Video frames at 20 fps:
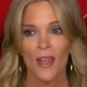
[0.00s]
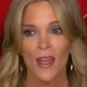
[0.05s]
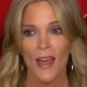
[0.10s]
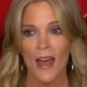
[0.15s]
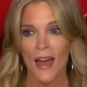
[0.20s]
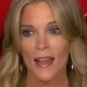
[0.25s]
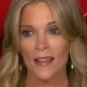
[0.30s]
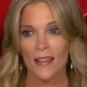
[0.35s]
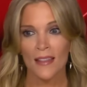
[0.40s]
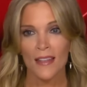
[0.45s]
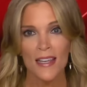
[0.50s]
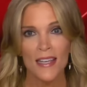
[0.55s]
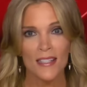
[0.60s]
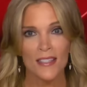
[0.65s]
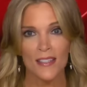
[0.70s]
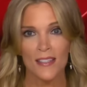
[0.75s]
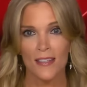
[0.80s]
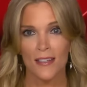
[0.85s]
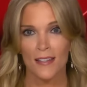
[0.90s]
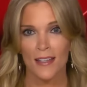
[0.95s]
at
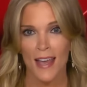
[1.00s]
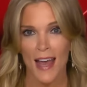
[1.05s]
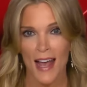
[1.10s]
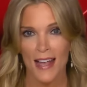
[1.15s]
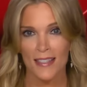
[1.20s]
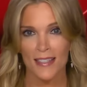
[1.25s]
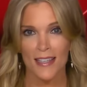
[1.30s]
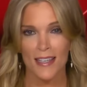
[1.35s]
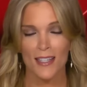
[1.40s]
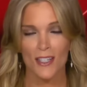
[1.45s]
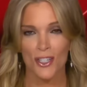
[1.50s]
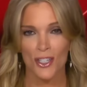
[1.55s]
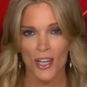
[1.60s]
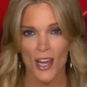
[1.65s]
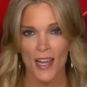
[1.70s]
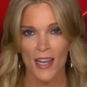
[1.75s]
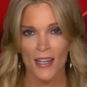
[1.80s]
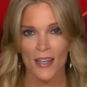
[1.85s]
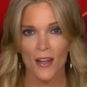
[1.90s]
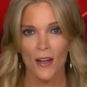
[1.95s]
least Cassie and
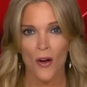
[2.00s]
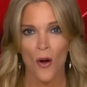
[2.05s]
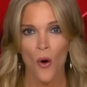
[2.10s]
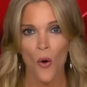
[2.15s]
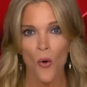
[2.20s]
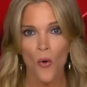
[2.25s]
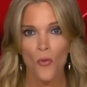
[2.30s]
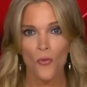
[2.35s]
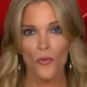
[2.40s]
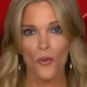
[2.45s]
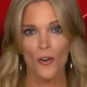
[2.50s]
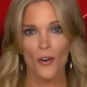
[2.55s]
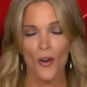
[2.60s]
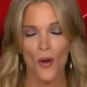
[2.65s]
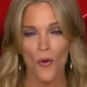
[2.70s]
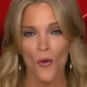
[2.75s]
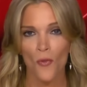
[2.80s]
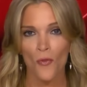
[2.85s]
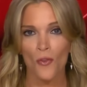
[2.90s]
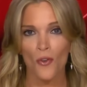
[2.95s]
Jane over and
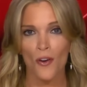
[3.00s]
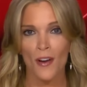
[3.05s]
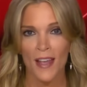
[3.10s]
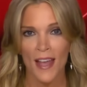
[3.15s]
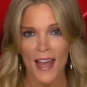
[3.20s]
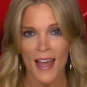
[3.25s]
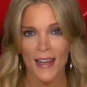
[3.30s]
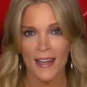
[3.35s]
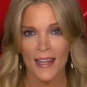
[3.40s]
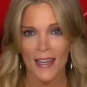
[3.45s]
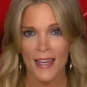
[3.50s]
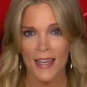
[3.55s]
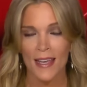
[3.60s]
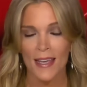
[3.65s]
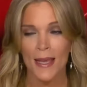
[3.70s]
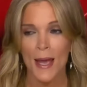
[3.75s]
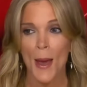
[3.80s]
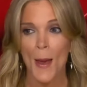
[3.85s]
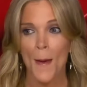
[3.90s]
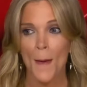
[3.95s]
over again.
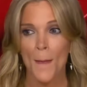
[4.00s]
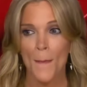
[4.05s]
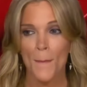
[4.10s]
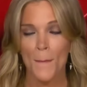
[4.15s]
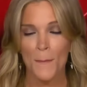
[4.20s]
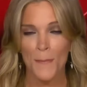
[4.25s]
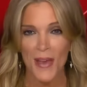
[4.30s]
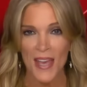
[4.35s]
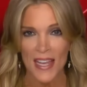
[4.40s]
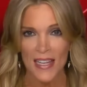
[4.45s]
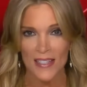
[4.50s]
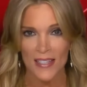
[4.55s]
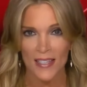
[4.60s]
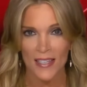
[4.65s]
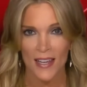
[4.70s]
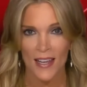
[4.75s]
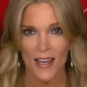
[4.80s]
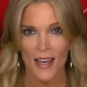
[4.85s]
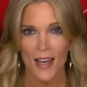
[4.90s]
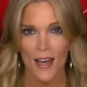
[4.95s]
He
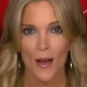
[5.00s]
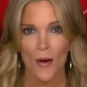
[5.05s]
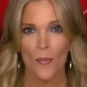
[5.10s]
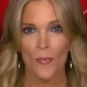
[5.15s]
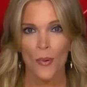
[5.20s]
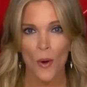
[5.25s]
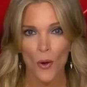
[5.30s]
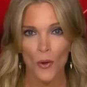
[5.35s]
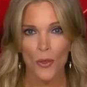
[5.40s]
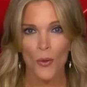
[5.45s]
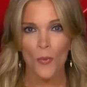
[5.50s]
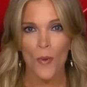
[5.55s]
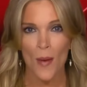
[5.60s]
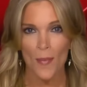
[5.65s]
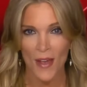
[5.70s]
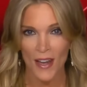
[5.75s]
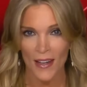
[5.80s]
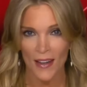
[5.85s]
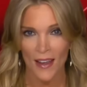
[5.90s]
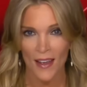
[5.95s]
beat both
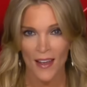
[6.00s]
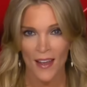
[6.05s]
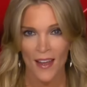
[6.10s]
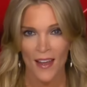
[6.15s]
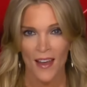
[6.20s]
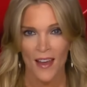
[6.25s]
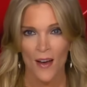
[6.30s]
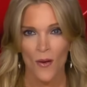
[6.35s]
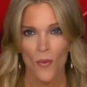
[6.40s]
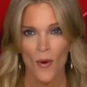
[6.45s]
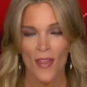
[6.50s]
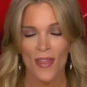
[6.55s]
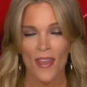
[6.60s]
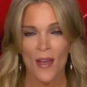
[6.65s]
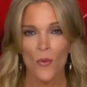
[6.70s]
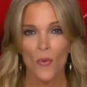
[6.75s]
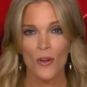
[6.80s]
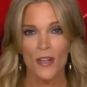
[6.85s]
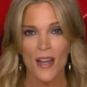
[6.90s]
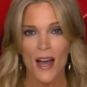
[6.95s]
women when
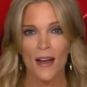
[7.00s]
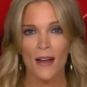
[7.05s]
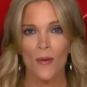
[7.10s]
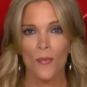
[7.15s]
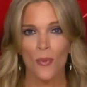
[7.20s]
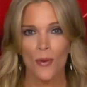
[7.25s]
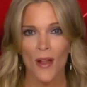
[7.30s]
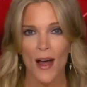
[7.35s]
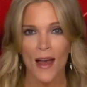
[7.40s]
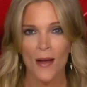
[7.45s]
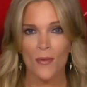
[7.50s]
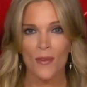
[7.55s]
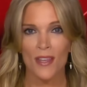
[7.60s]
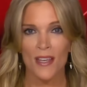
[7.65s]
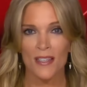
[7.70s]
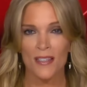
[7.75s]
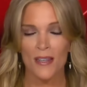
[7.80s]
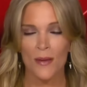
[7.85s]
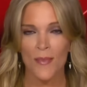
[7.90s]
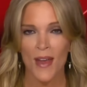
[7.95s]
they would not comply with
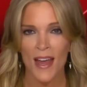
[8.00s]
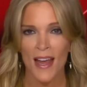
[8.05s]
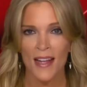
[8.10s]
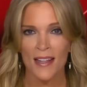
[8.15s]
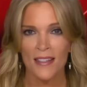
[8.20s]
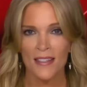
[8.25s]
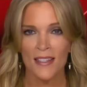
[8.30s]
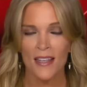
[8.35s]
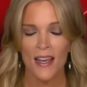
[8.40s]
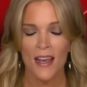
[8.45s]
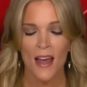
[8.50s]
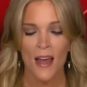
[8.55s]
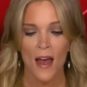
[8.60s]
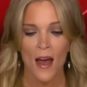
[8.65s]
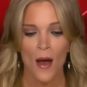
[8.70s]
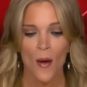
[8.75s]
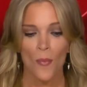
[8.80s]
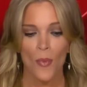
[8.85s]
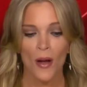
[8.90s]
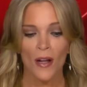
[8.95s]
his demands.
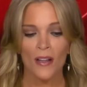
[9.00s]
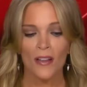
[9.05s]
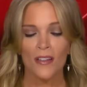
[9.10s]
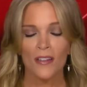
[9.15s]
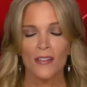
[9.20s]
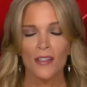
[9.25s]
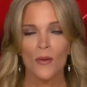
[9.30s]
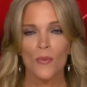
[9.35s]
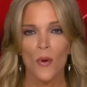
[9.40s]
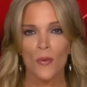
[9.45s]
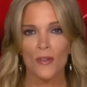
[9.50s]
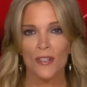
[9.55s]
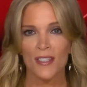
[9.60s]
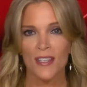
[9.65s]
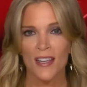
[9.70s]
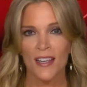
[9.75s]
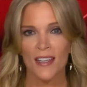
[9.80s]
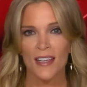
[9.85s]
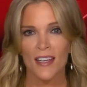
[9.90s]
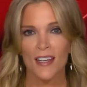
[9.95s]
But clearly what we're
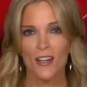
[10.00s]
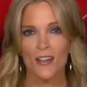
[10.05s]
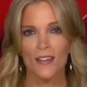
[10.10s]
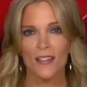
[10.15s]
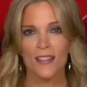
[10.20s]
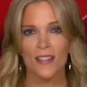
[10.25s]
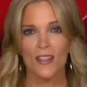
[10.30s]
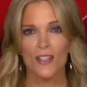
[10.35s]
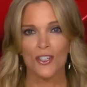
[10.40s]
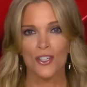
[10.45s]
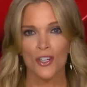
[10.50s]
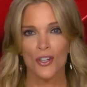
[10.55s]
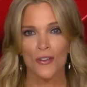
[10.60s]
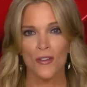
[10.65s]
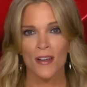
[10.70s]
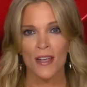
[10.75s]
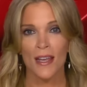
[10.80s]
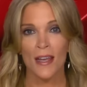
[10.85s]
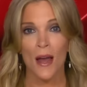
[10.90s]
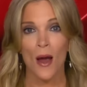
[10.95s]
seeing here is the
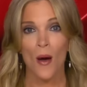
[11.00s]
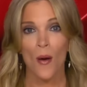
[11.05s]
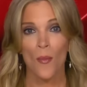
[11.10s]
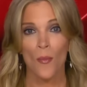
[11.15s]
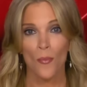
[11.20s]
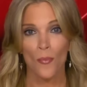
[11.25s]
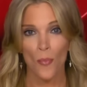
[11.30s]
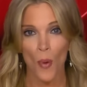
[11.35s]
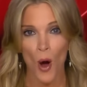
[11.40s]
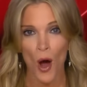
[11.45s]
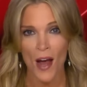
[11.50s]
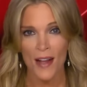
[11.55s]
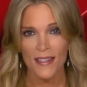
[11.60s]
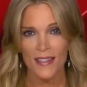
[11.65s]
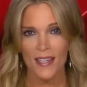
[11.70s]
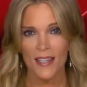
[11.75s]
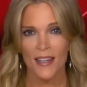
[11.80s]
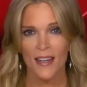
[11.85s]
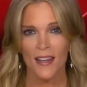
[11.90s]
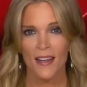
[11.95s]
jury
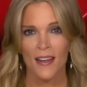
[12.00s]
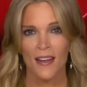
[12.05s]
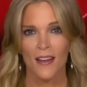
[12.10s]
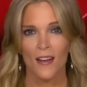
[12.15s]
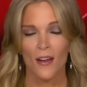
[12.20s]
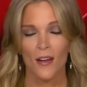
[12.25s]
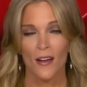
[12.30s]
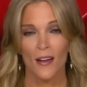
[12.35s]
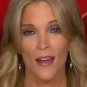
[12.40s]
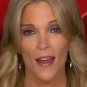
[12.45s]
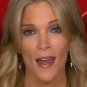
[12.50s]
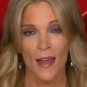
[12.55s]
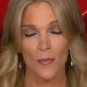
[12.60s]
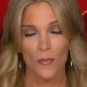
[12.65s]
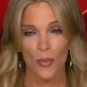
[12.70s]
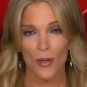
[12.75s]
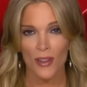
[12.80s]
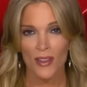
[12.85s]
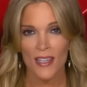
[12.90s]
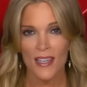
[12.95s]
bought
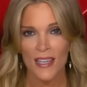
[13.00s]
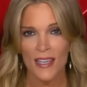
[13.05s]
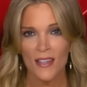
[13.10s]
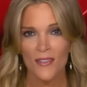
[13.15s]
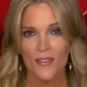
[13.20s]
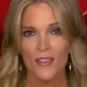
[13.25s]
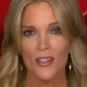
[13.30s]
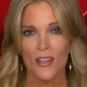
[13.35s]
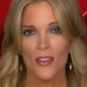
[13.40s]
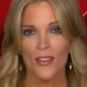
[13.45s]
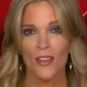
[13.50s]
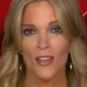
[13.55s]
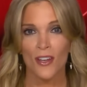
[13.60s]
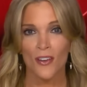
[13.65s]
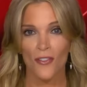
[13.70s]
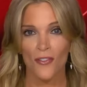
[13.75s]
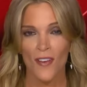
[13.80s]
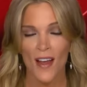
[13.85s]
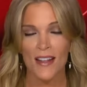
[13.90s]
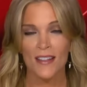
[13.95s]
and believed the
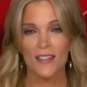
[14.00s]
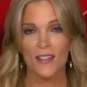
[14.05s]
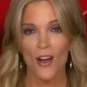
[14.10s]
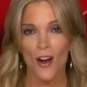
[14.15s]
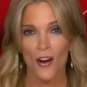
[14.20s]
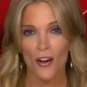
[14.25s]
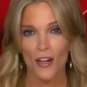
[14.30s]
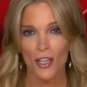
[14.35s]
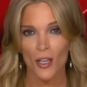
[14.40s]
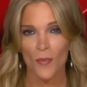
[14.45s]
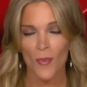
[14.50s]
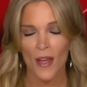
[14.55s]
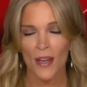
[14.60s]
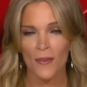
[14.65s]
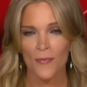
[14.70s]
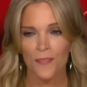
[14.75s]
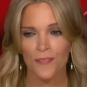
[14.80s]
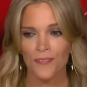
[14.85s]
defense argument